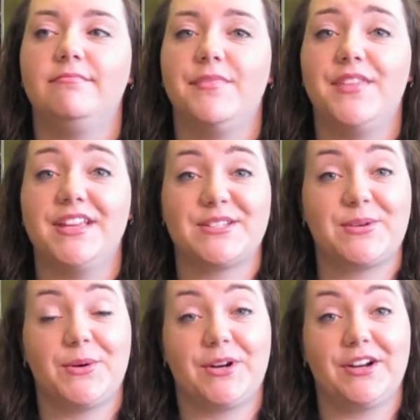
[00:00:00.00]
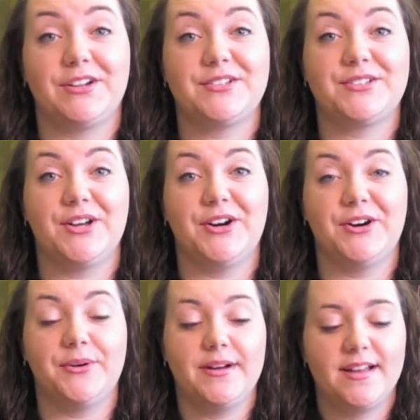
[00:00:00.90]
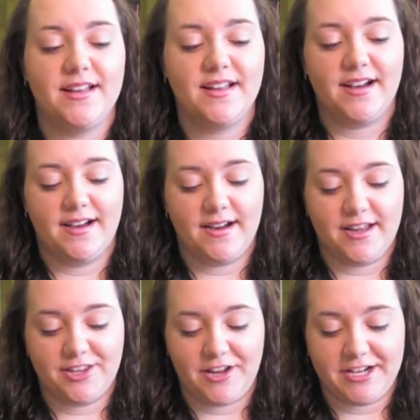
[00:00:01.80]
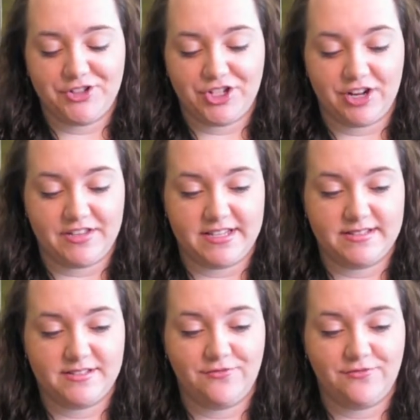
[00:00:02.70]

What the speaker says: this quarter, so I thought I'd share these.